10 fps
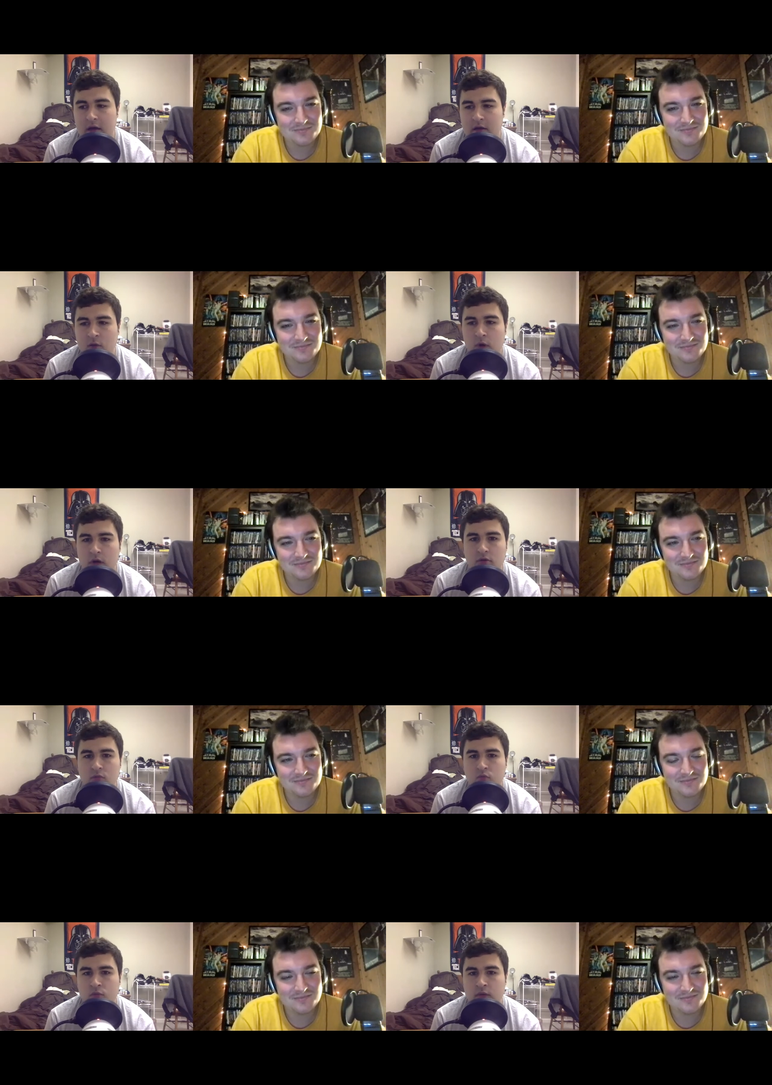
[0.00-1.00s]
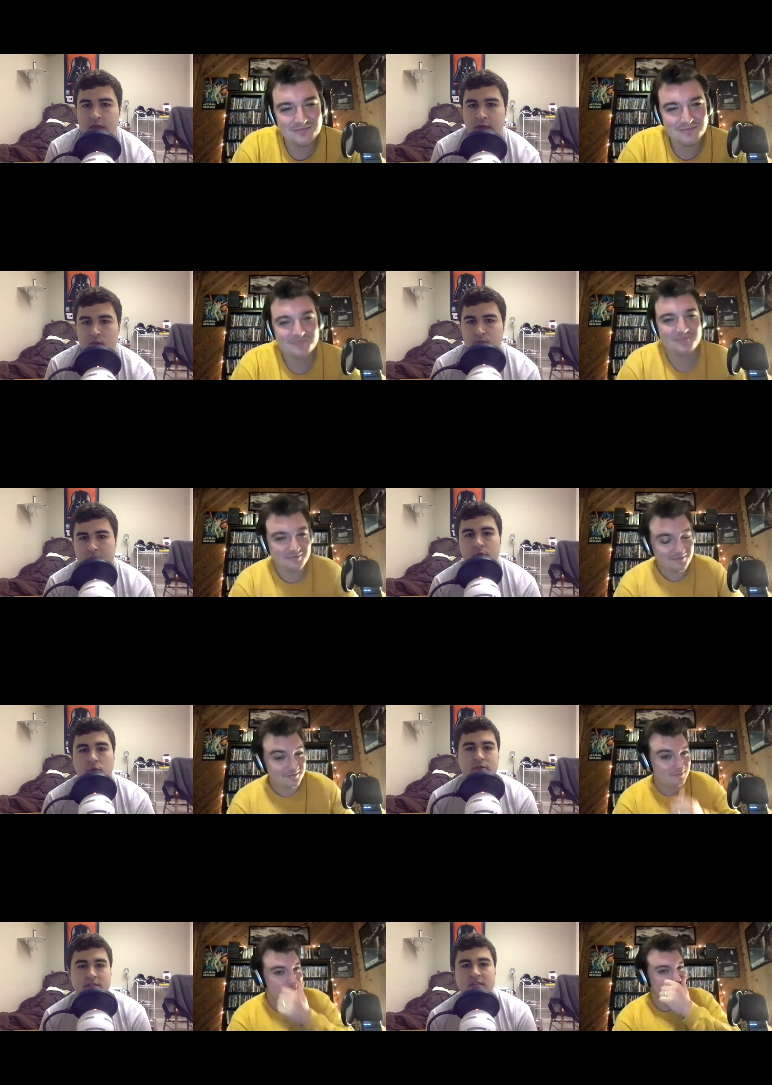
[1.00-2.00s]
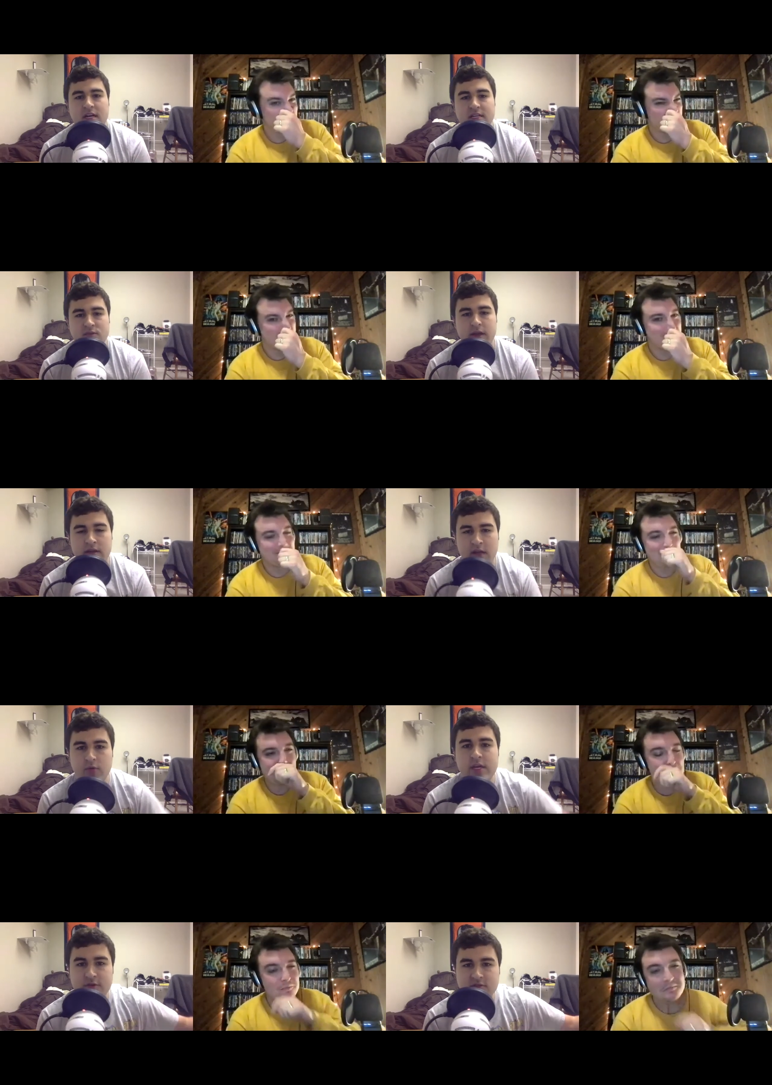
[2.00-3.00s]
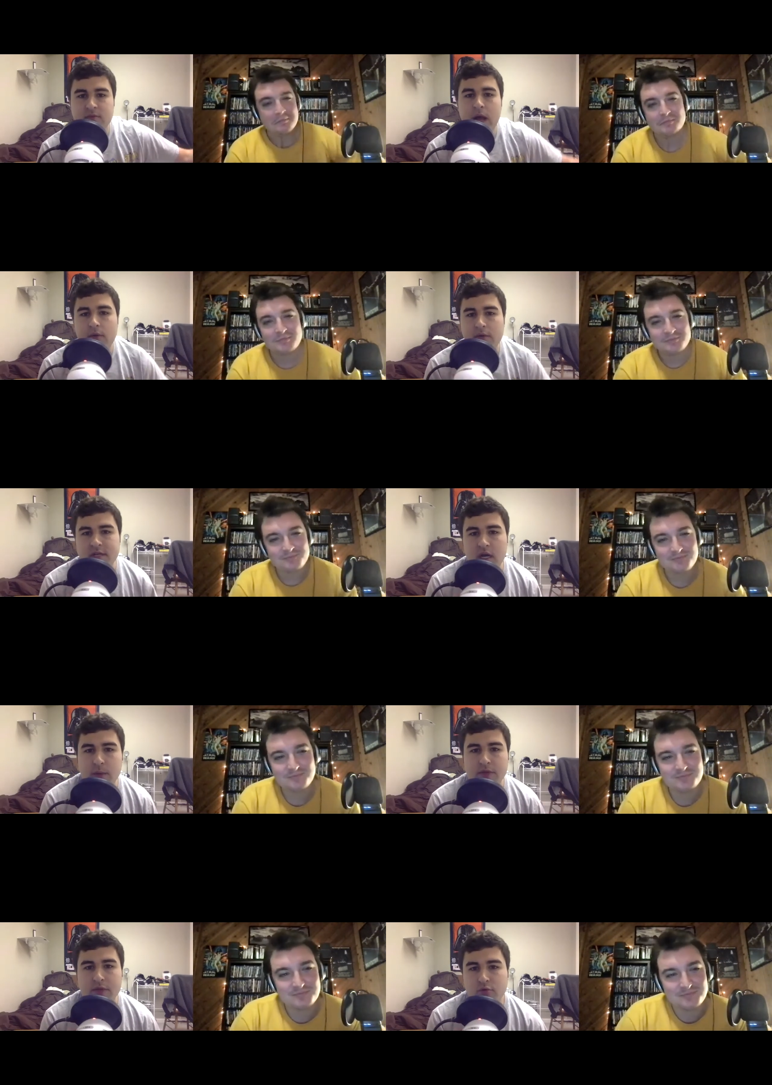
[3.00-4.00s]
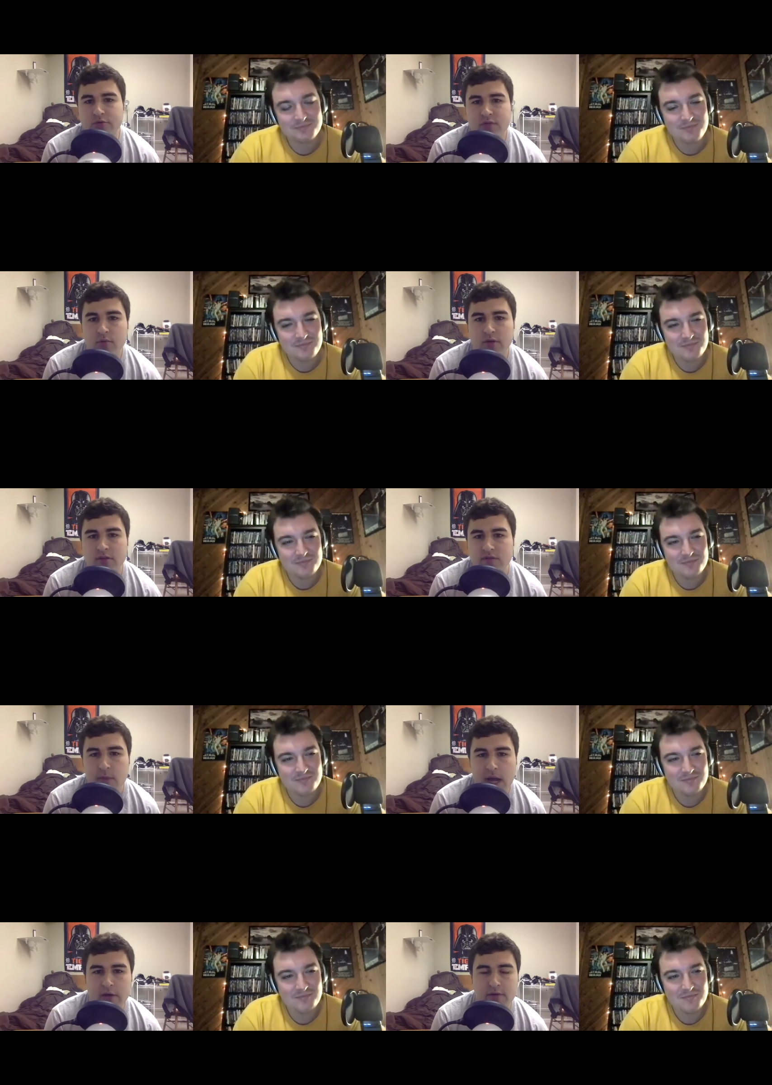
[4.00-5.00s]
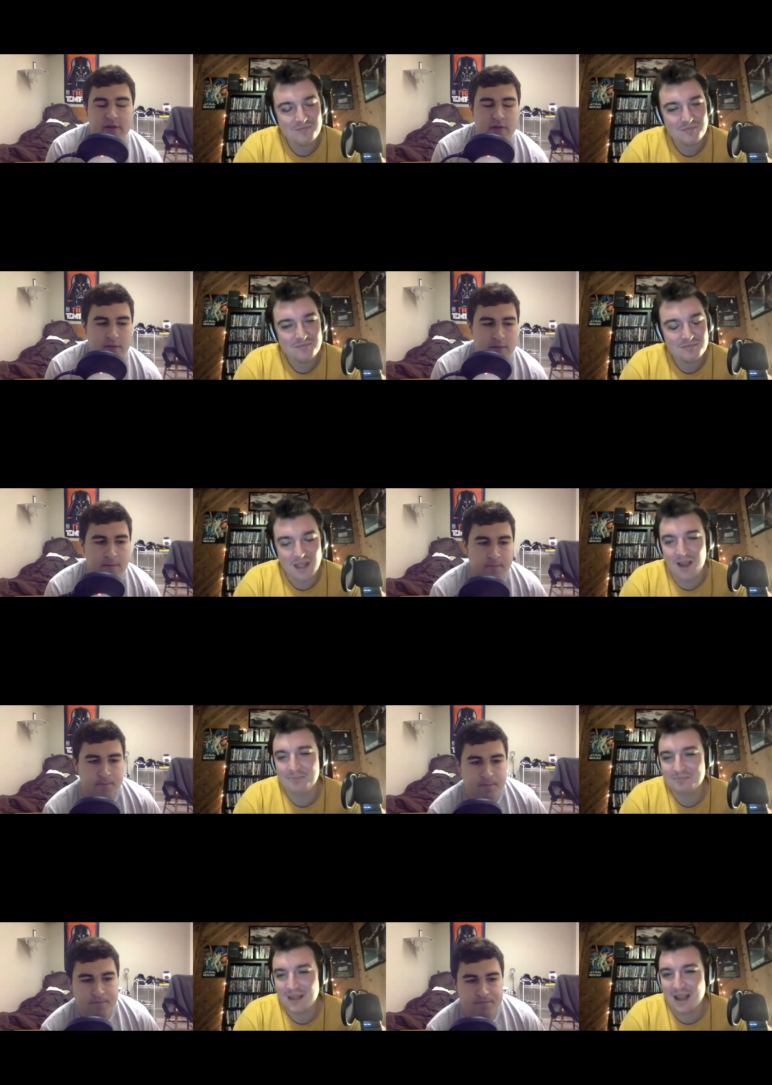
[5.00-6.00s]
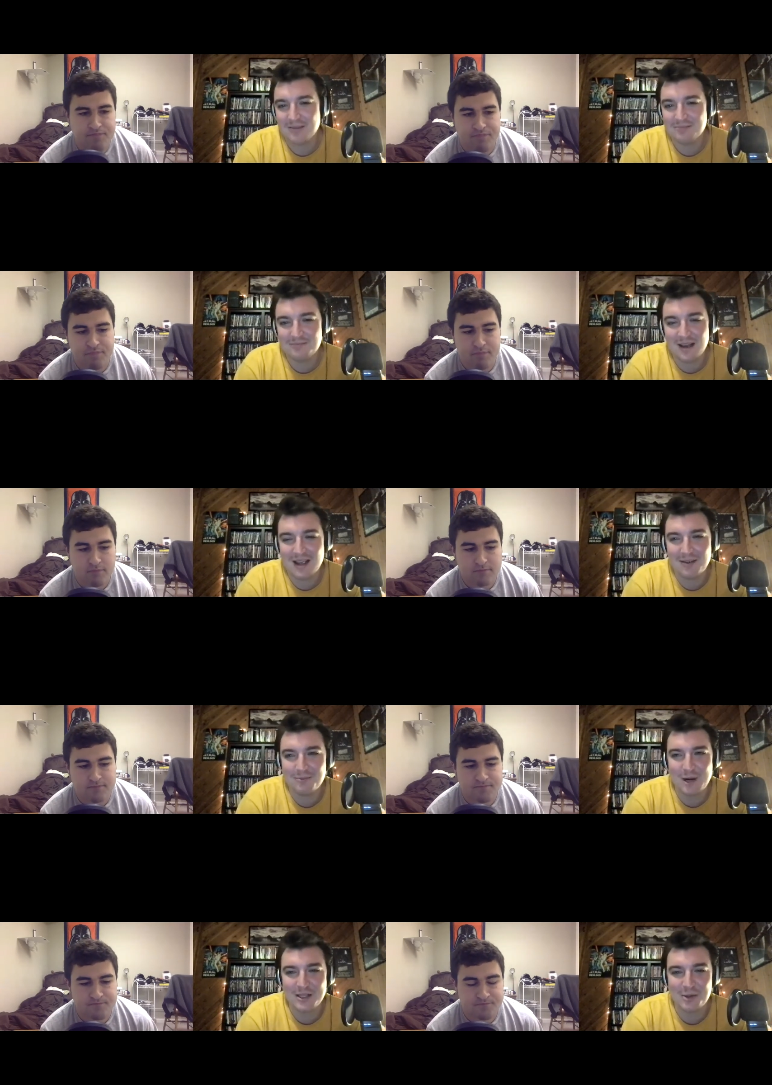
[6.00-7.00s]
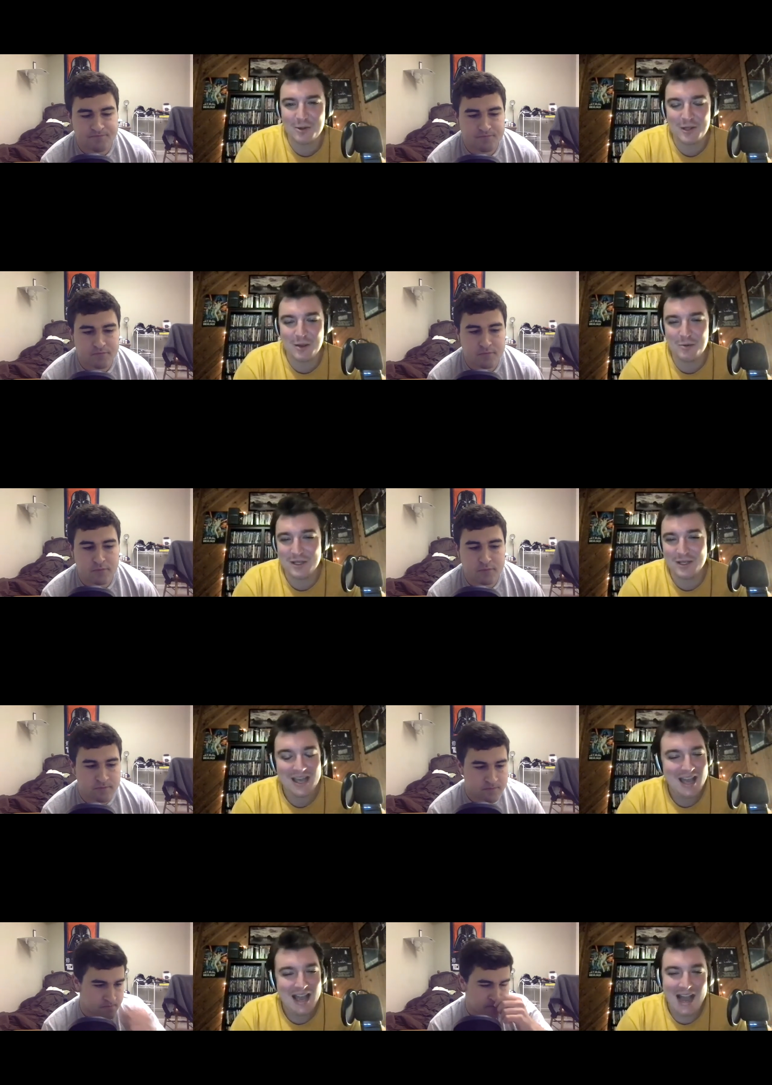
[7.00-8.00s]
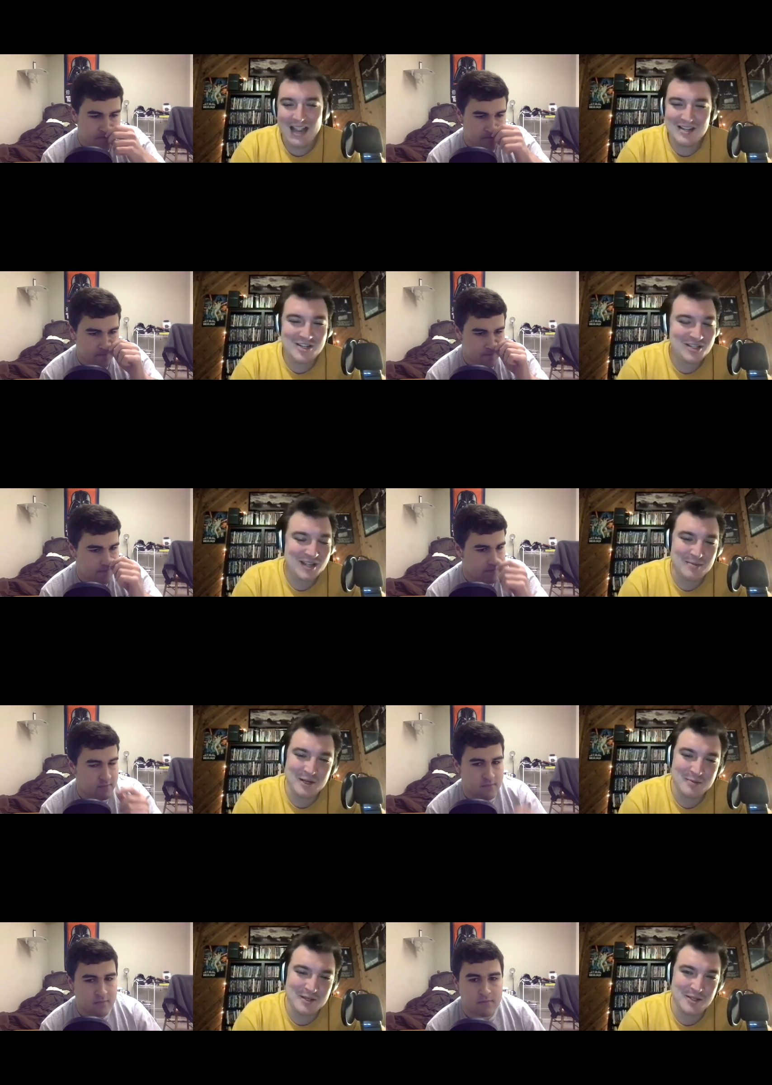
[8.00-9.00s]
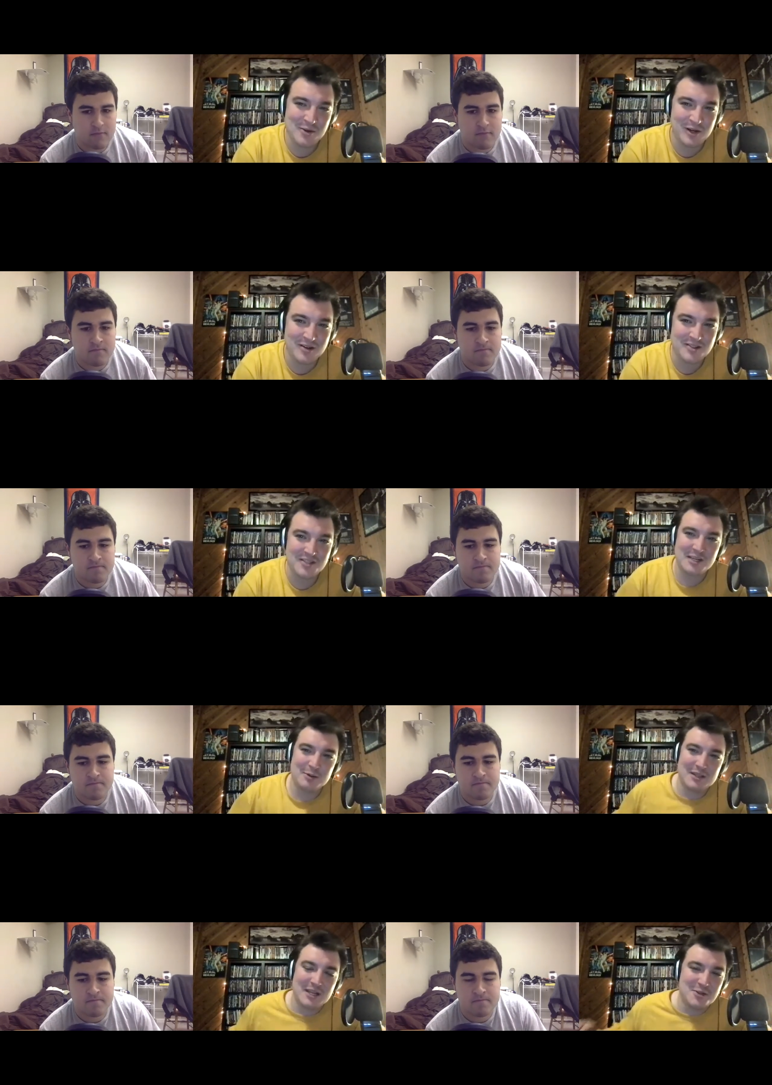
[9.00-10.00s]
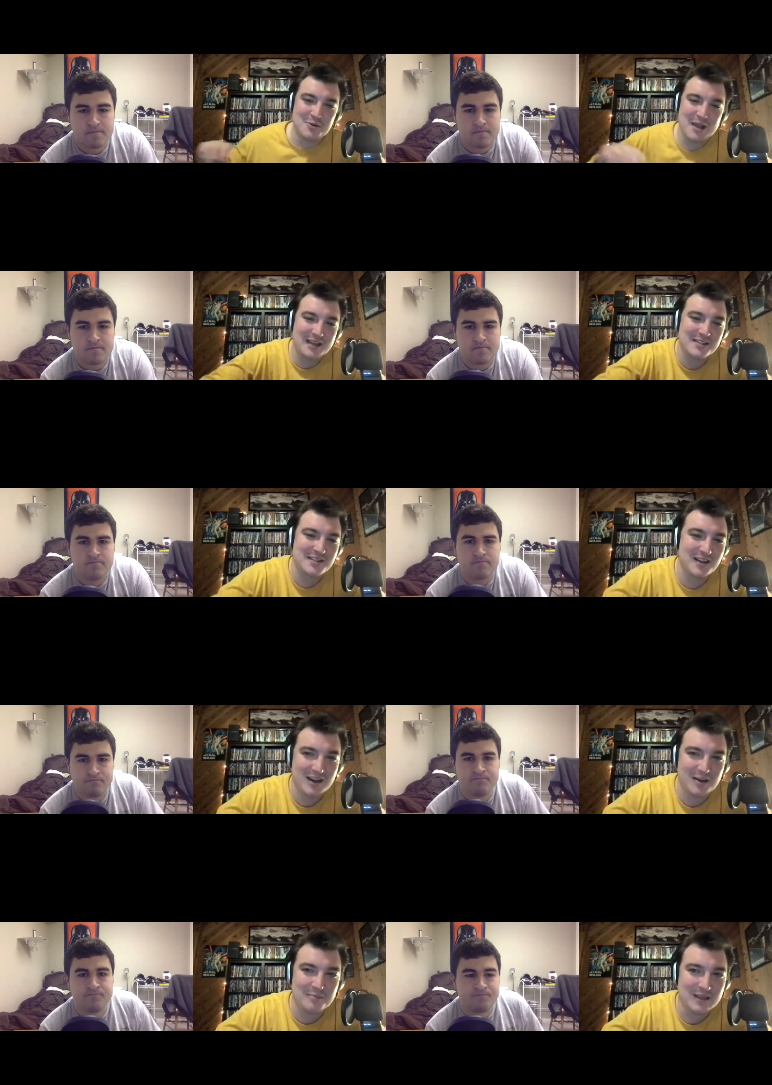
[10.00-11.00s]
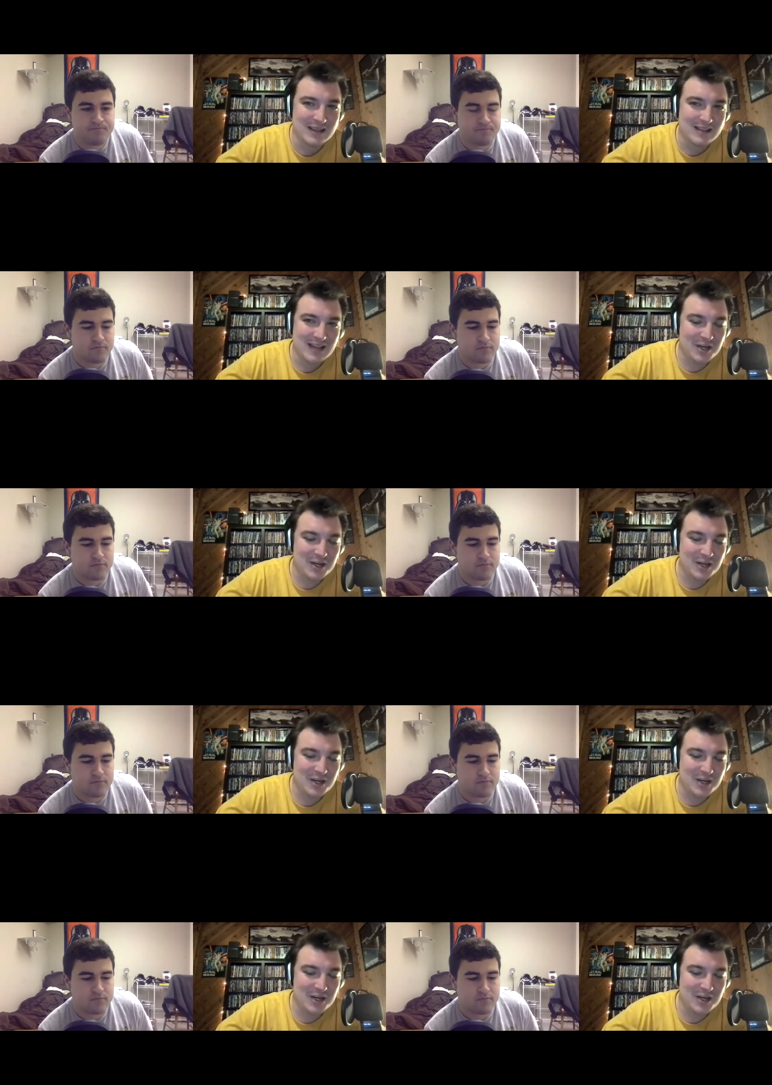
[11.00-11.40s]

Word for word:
Speaker 1: uh, will that people will discuss when you know years from now when we talk about the Russo brothers filmography.
Speaker 2: Yeah, I I'm right there with you. I'm gonna be, I just am gonna be so curious to see what they do next. Mm-hmm. Um, mm-hmm. I